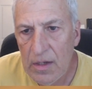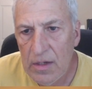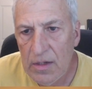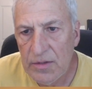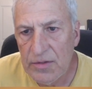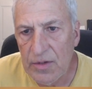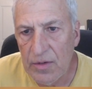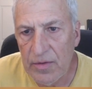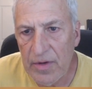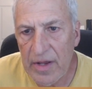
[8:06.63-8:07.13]

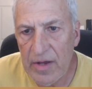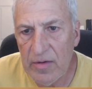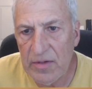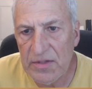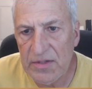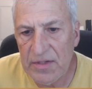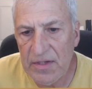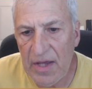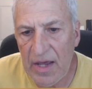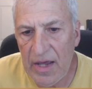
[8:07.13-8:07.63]
So now
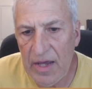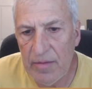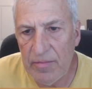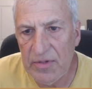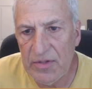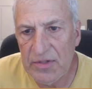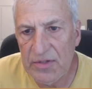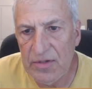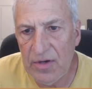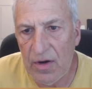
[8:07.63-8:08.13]
it's time
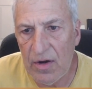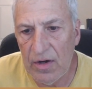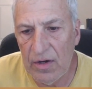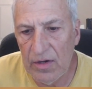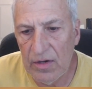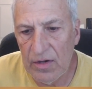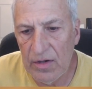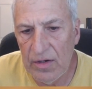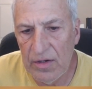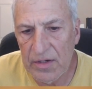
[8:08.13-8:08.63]
to start
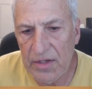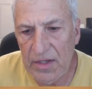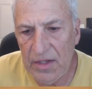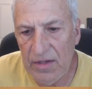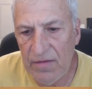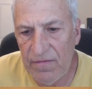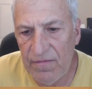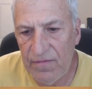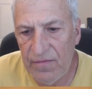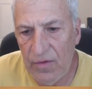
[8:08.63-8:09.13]

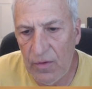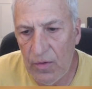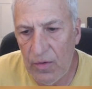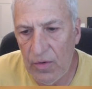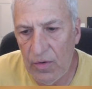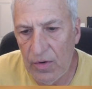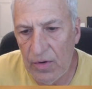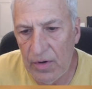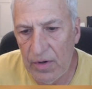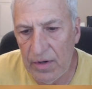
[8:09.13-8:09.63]
looking
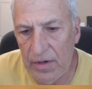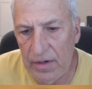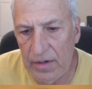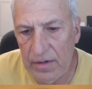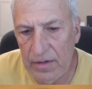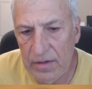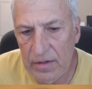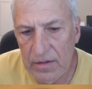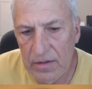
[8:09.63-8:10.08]
for